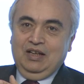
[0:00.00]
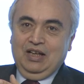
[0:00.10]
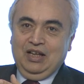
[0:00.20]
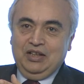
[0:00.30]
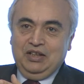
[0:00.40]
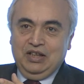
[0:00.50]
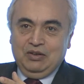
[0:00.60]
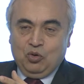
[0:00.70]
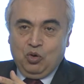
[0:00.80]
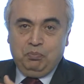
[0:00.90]
the
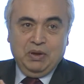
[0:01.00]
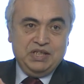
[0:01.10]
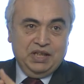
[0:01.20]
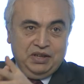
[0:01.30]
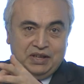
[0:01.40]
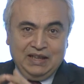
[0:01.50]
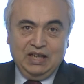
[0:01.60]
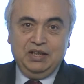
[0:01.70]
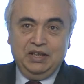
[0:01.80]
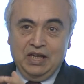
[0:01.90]
compensated
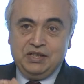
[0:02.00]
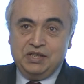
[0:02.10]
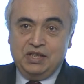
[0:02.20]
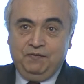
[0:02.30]
decline in the existing